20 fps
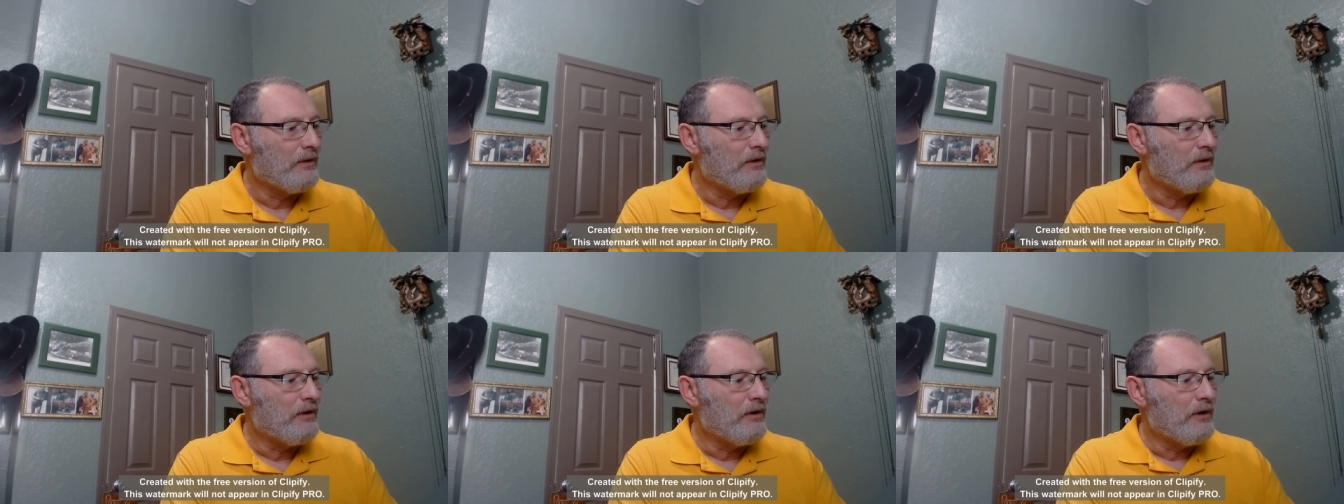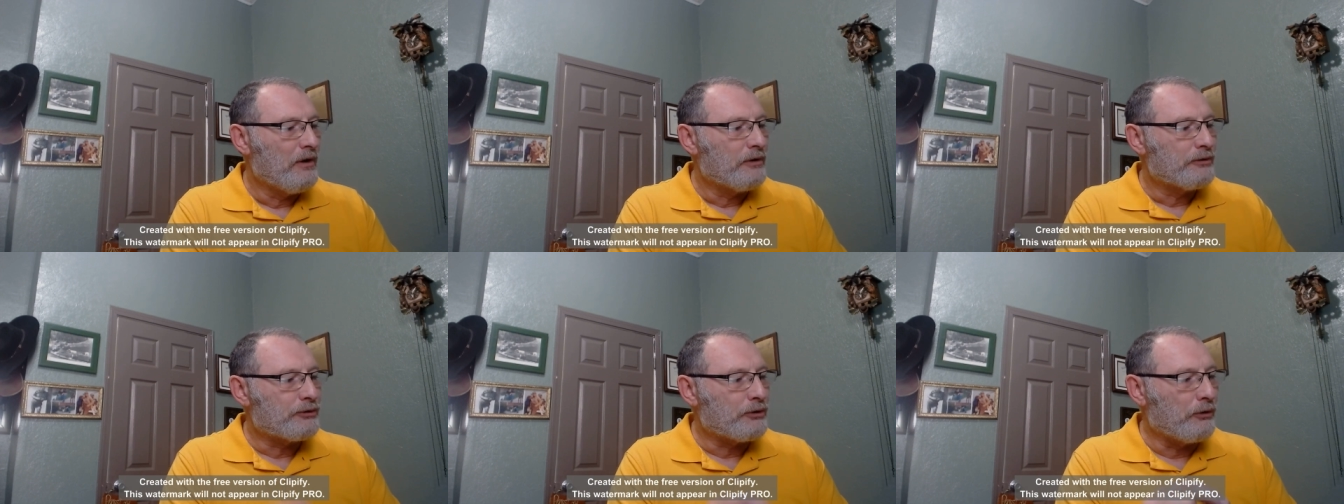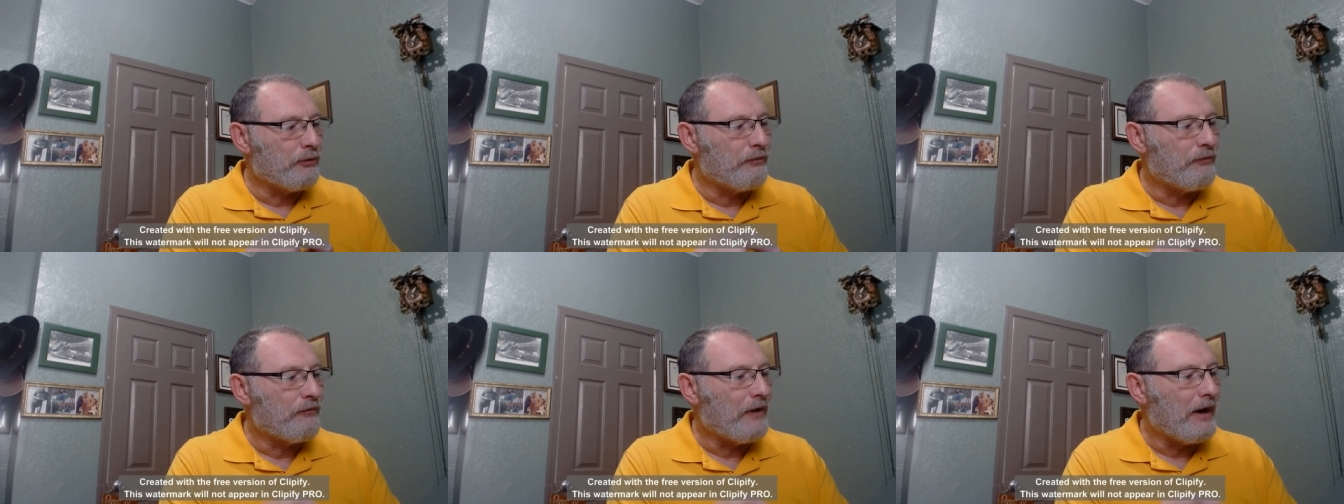So
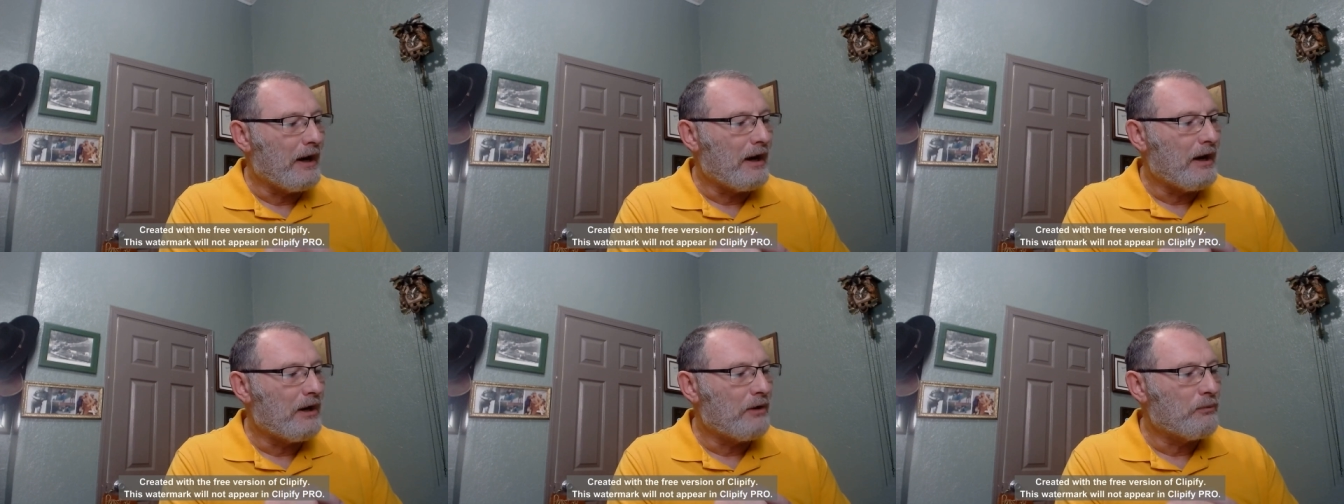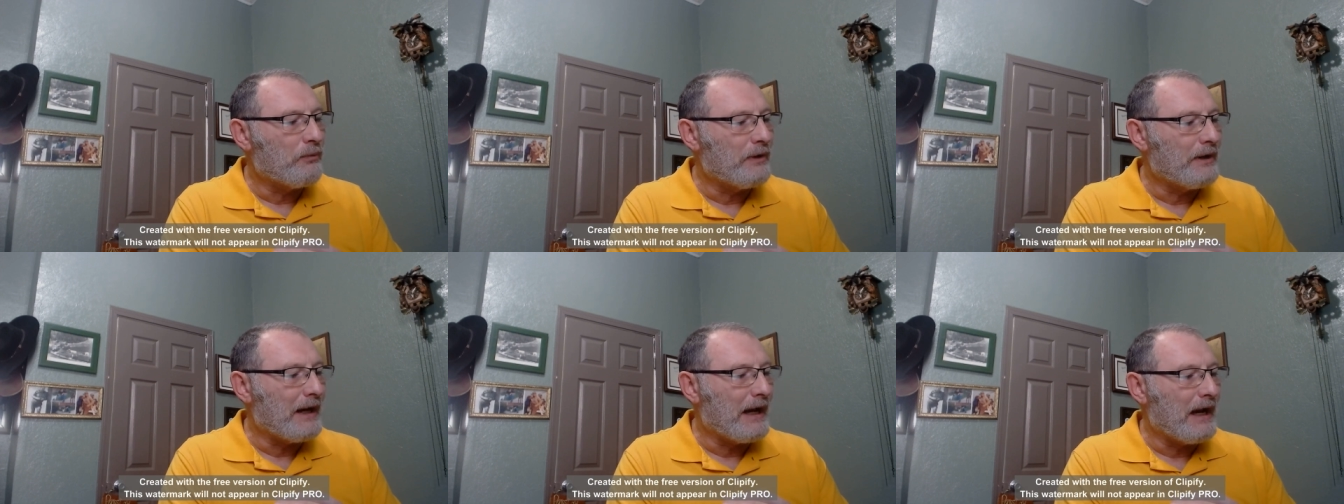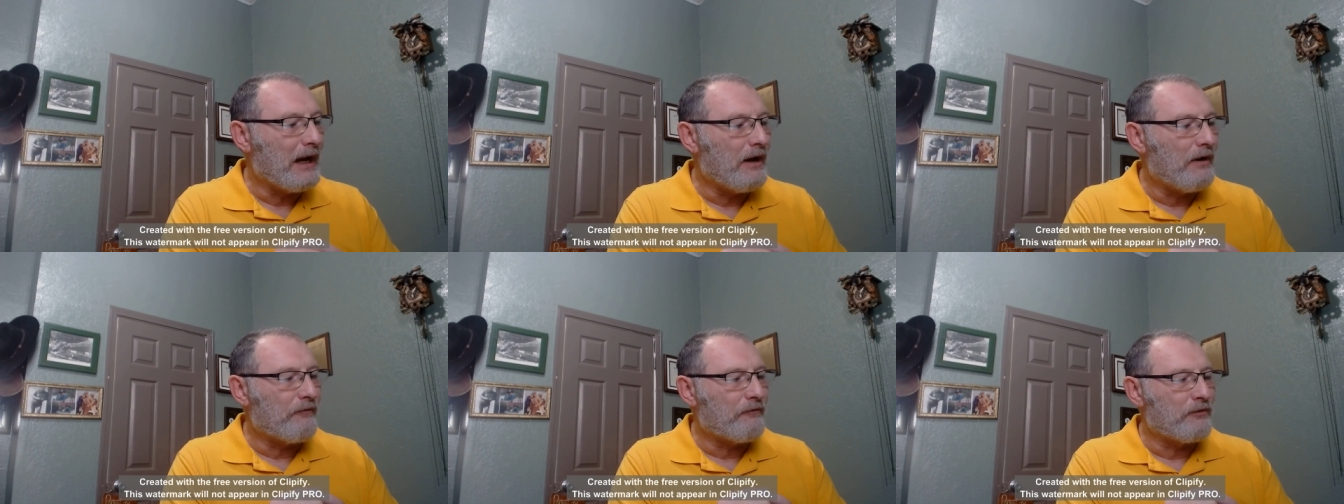fire went
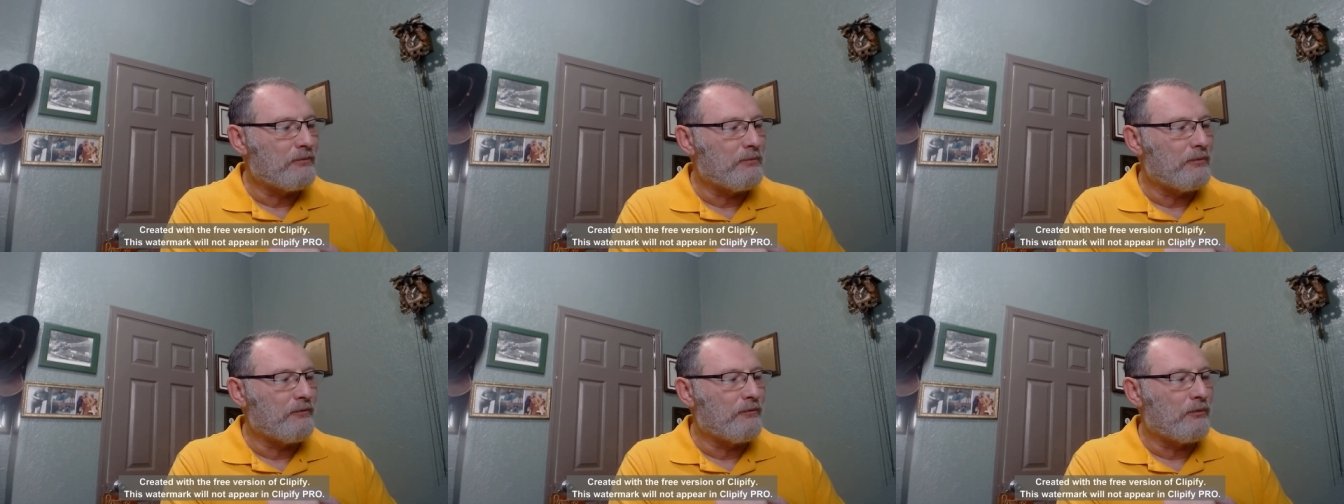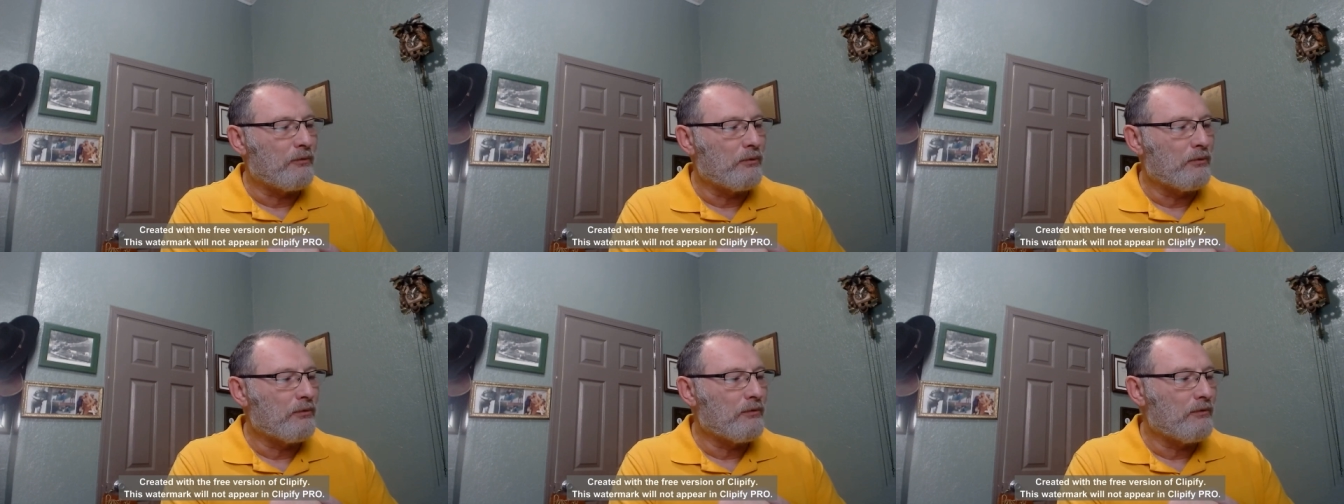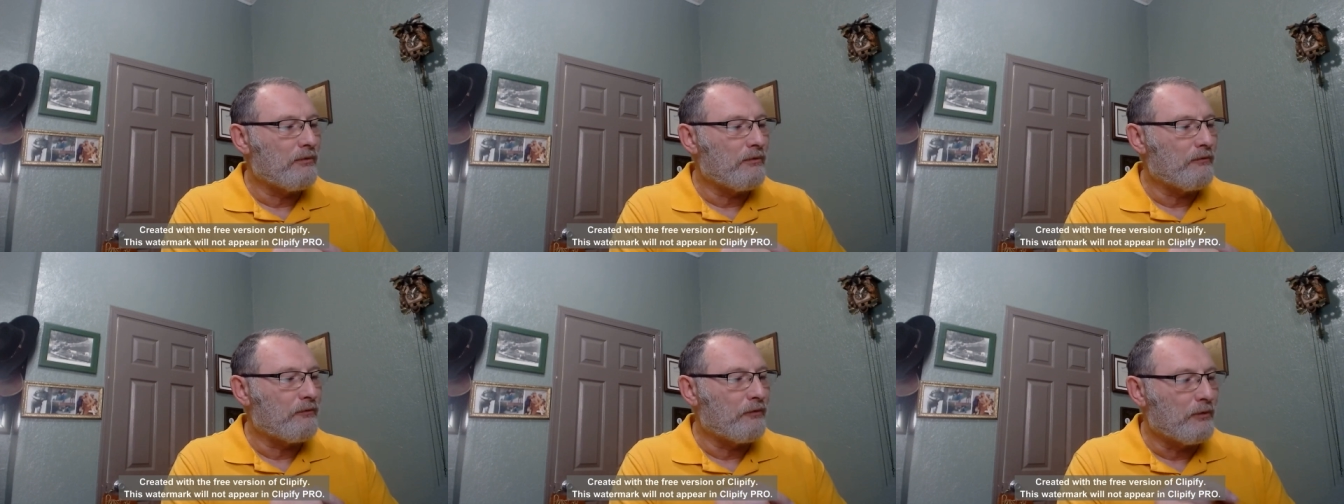out from before
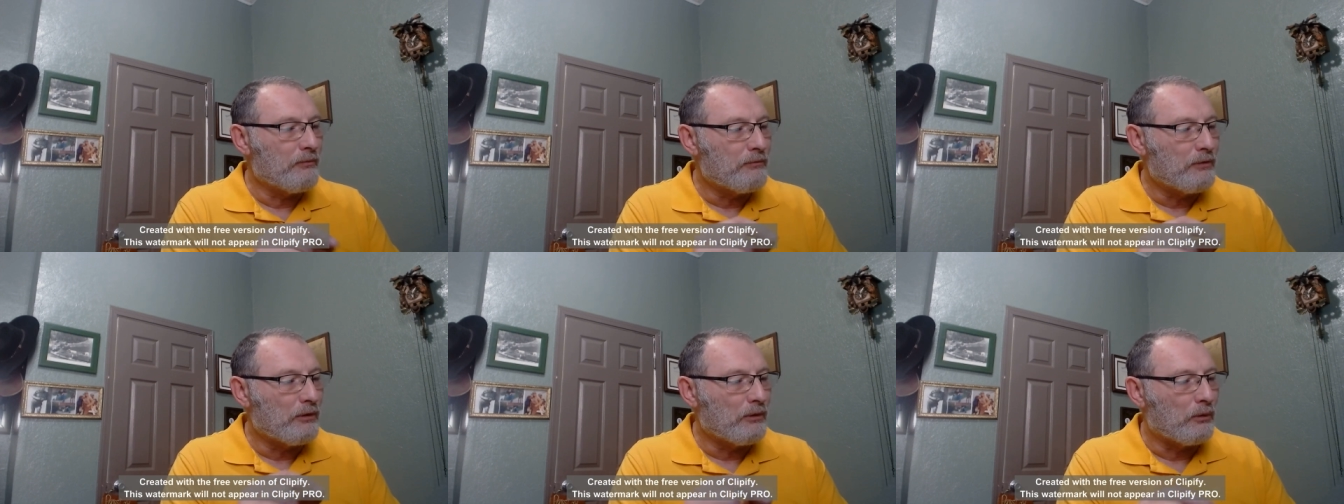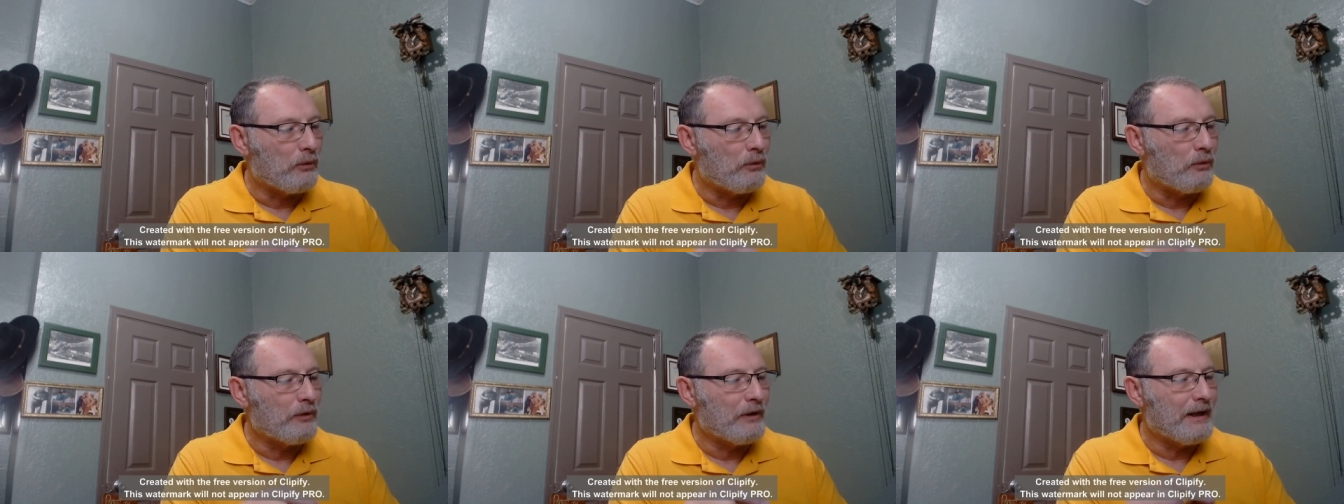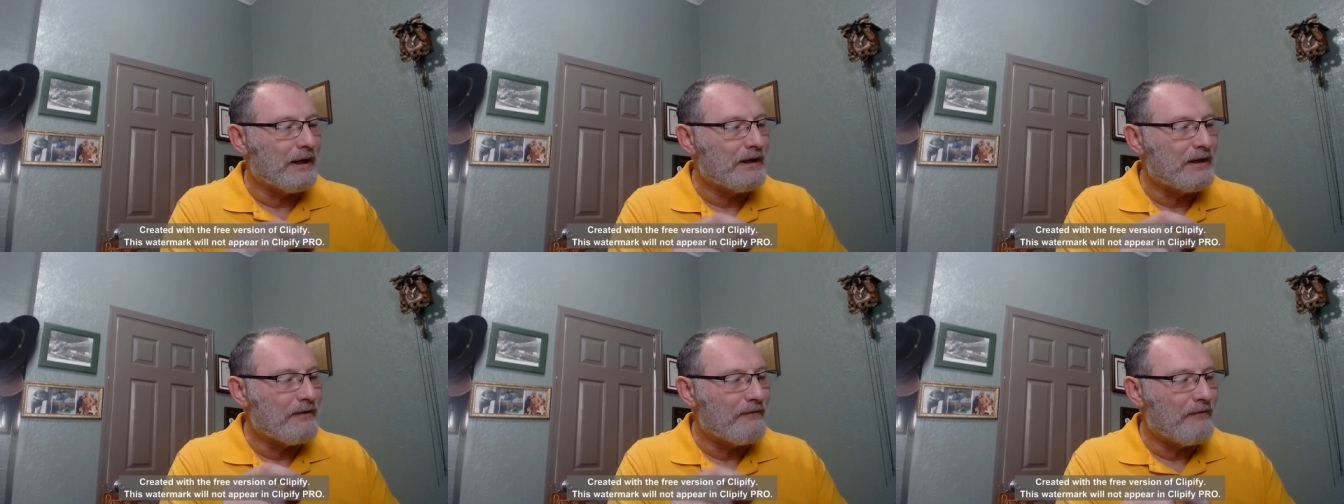from the Lord
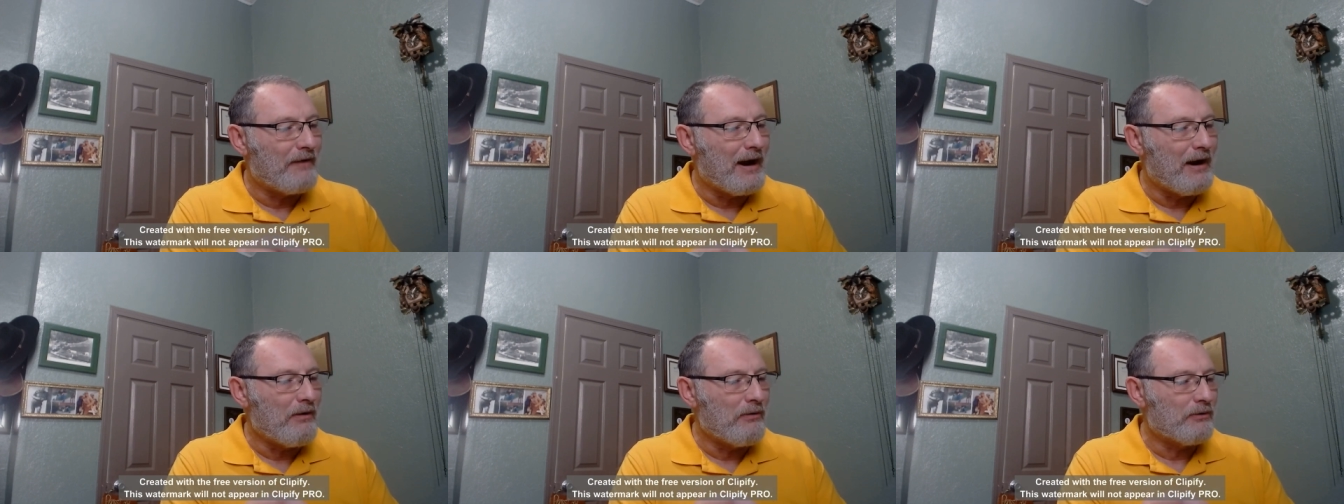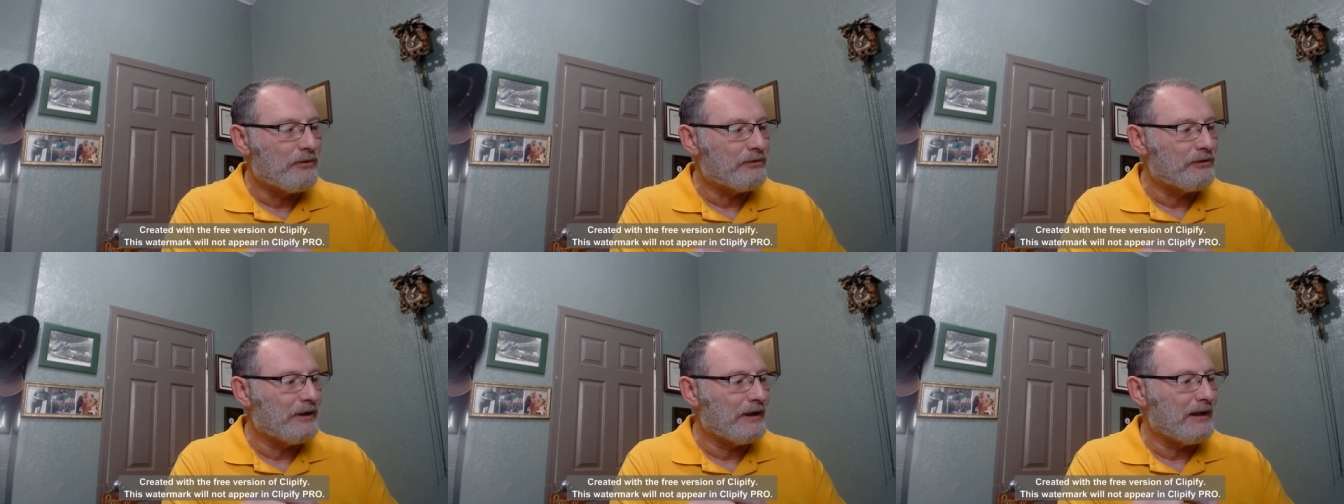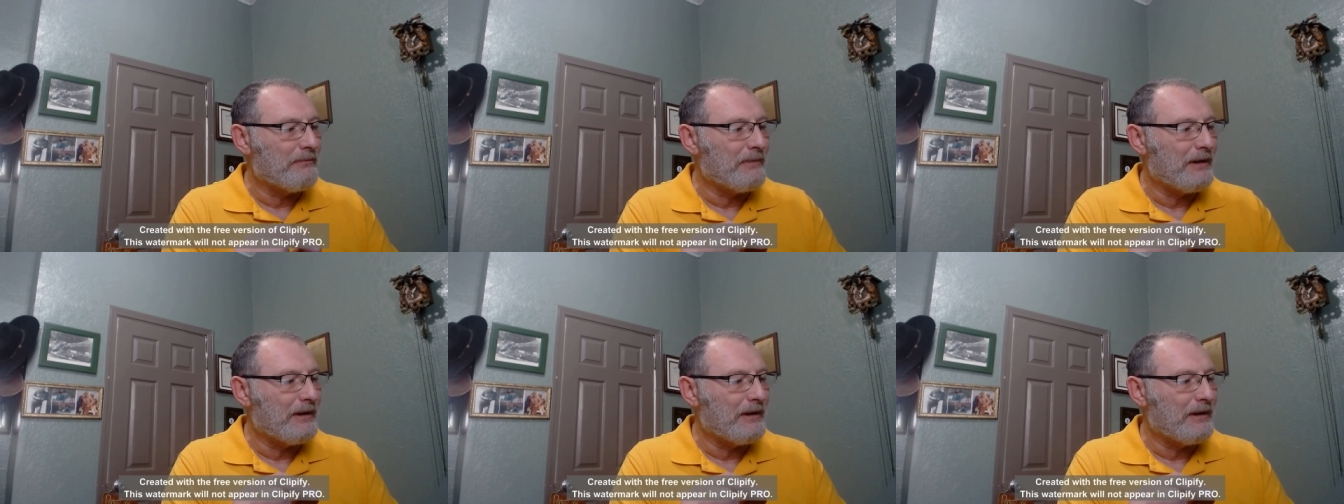and devoured them,